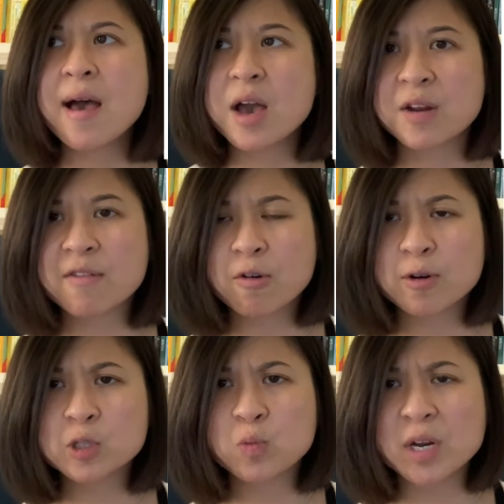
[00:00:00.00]
and of
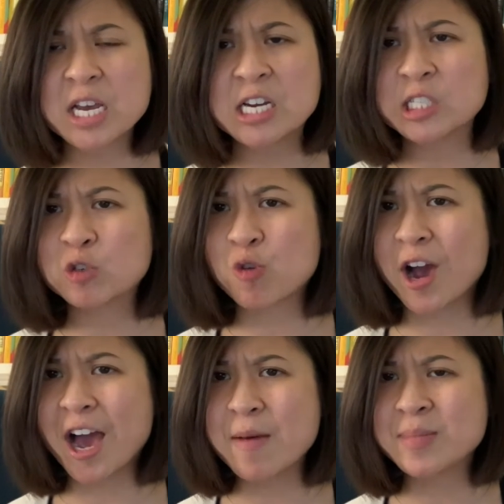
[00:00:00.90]
course what he
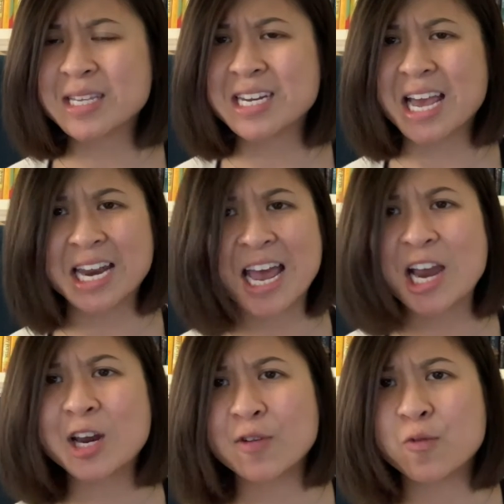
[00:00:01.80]
describes in a
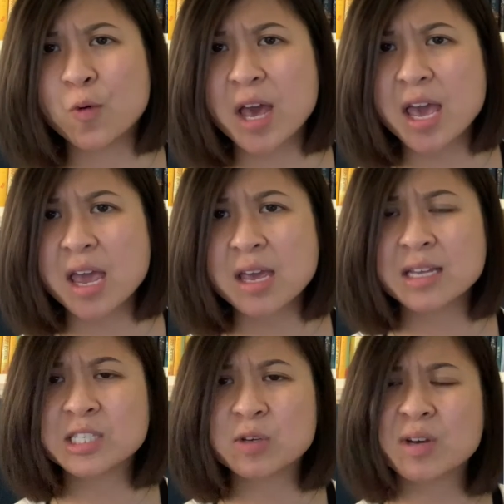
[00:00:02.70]
negative way.
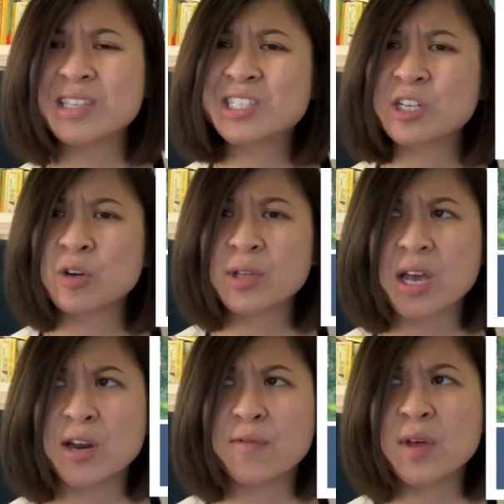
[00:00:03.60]
And so consider
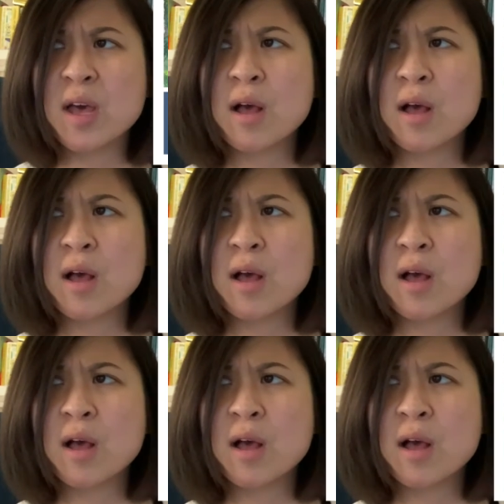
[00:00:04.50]
kind of